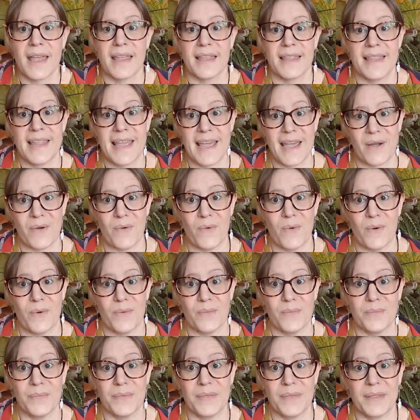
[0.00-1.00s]
Now,
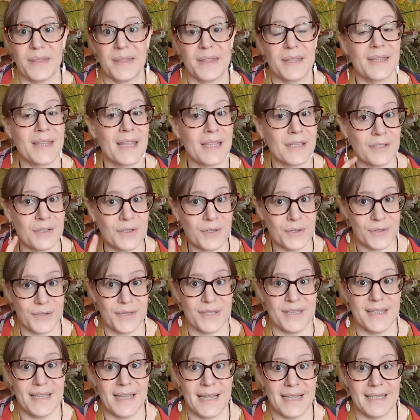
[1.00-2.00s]
that
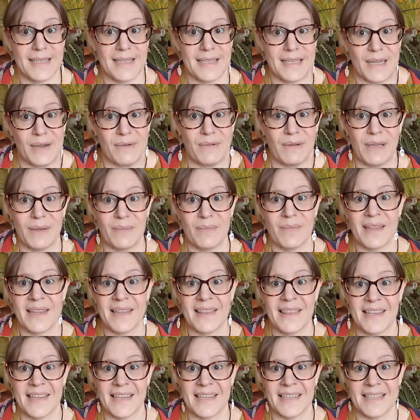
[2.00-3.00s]
doesn't necessarily
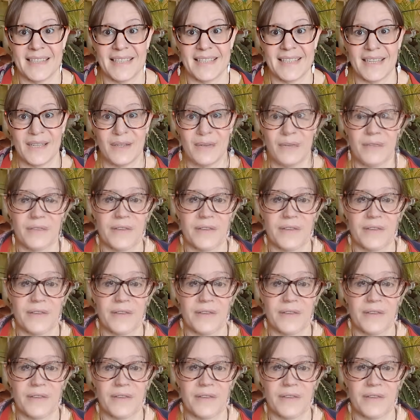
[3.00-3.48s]
mean that it's silver.